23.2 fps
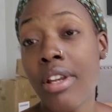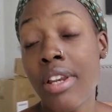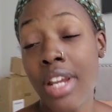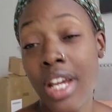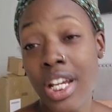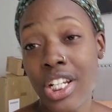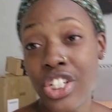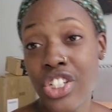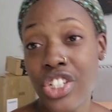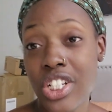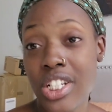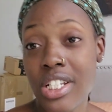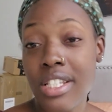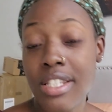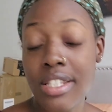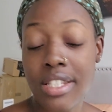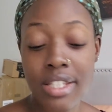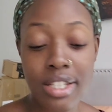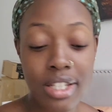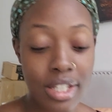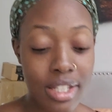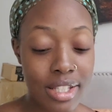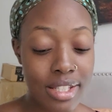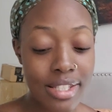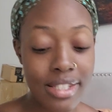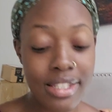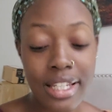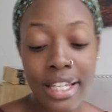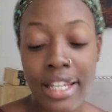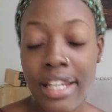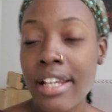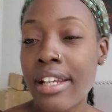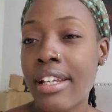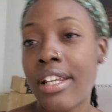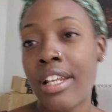
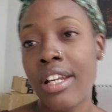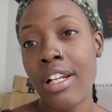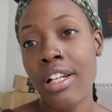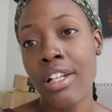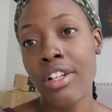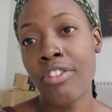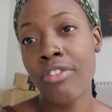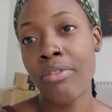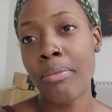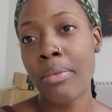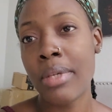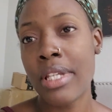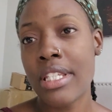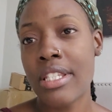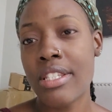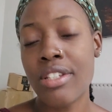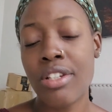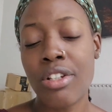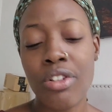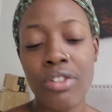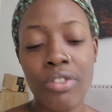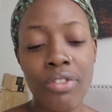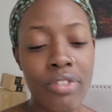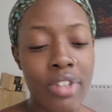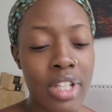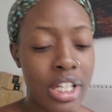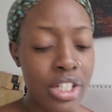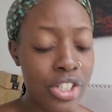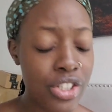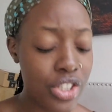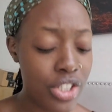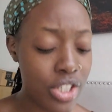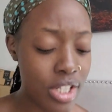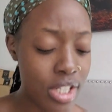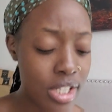that I love myself,
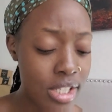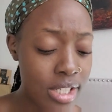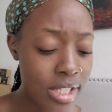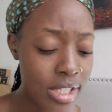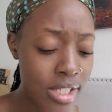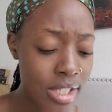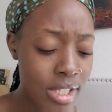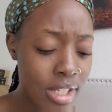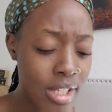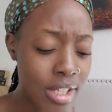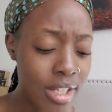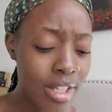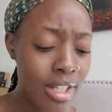not just